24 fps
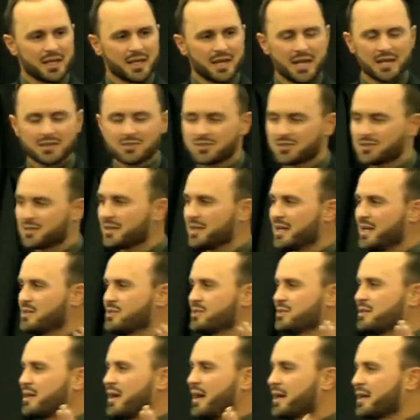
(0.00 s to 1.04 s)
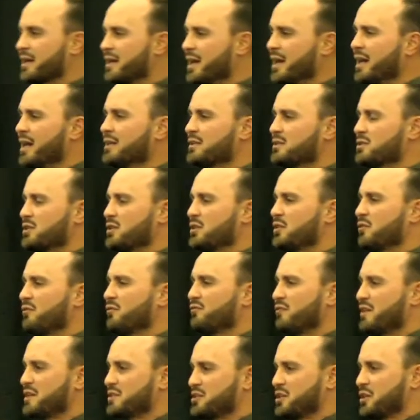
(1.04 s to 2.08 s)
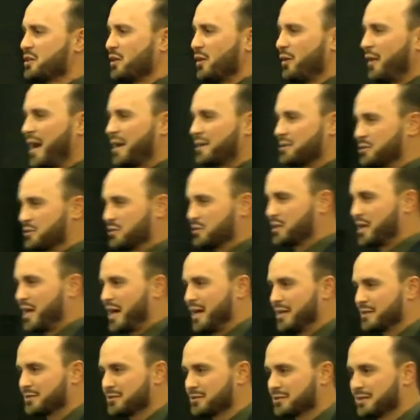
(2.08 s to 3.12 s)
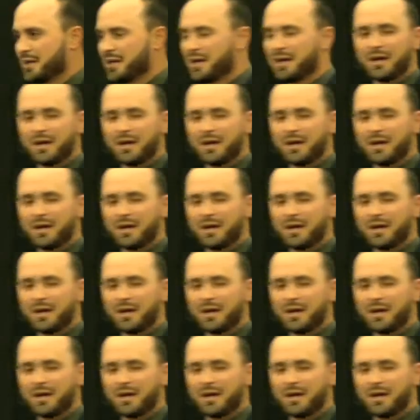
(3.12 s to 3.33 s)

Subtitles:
It's akin to physical exercise.